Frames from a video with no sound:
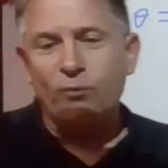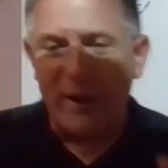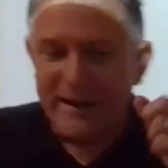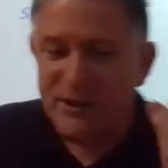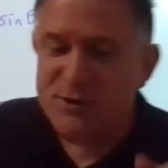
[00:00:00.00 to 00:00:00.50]

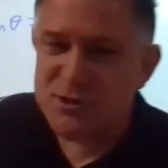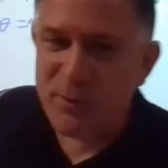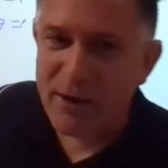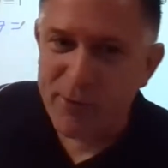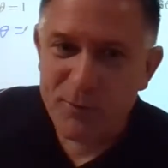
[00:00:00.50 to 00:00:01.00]
When you
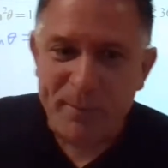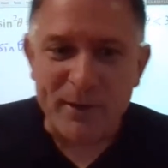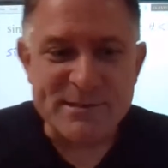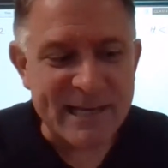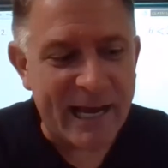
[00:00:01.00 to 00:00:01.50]
square root
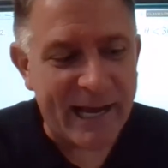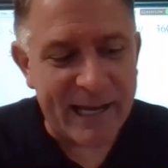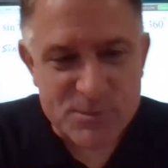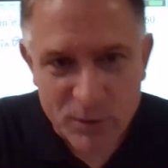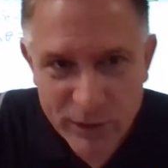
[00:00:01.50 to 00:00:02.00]
both
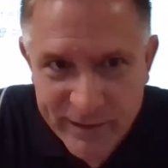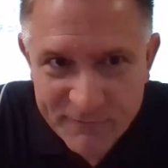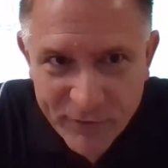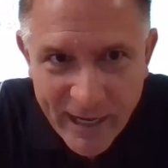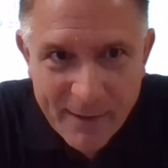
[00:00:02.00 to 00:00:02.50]
sides, we're
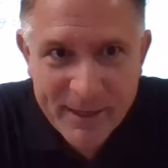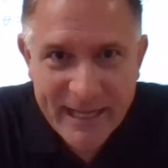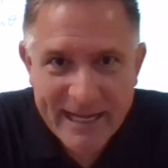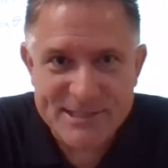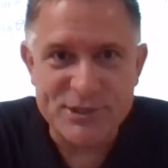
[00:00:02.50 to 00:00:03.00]
looking for how
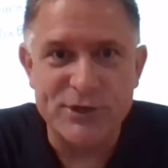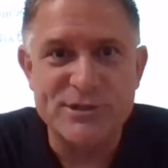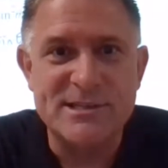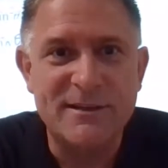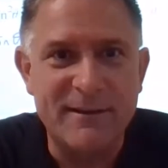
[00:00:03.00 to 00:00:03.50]
many
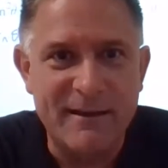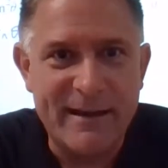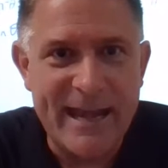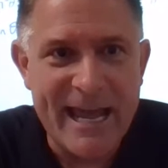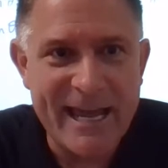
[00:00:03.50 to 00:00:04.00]
answers?
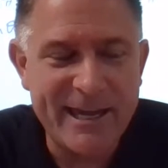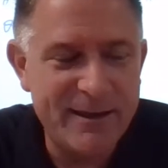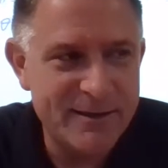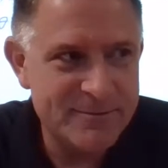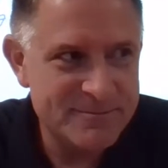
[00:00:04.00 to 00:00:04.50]

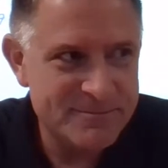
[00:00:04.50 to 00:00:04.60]
Nick